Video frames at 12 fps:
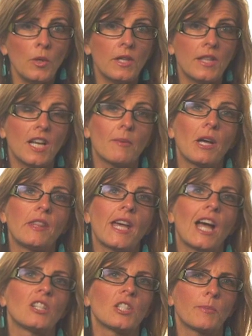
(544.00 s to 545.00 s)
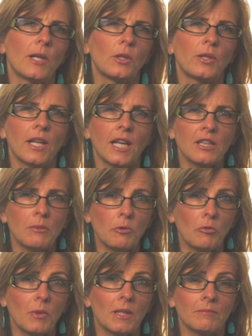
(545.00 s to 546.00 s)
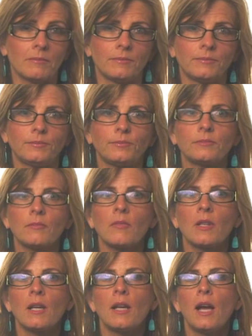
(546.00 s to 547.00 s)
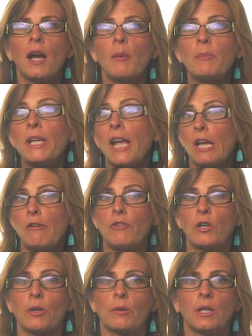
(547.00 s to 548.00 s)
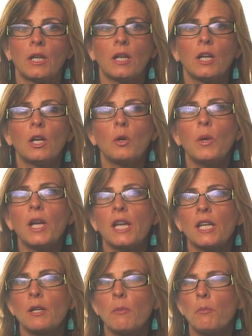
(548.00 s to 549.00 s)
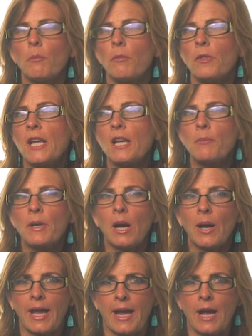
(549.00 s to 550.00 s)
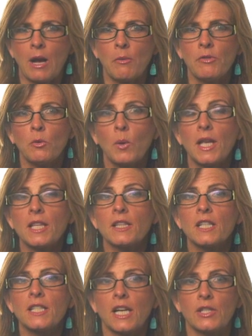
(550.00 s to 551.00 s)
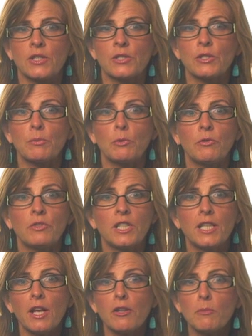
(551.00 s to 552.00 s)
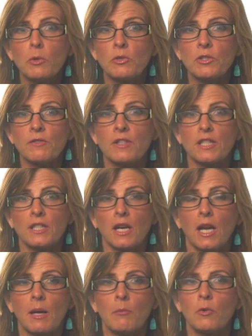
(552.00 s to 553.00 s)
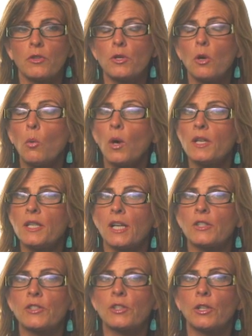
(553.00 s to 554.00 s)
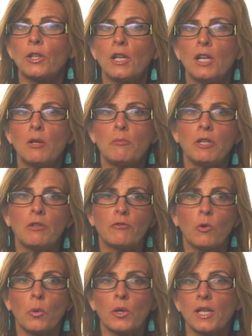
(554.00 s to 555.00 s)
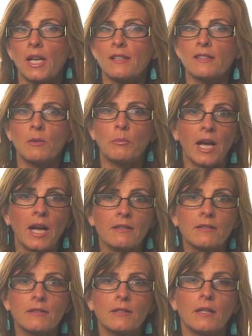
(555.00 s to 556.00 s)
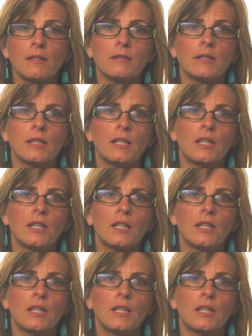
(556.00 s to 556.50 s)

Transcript: We could think about that just by looking at the movement. Behavior. We can think about how the way that the dancers move together most of the time, with no one dancer being forwarded as the best, and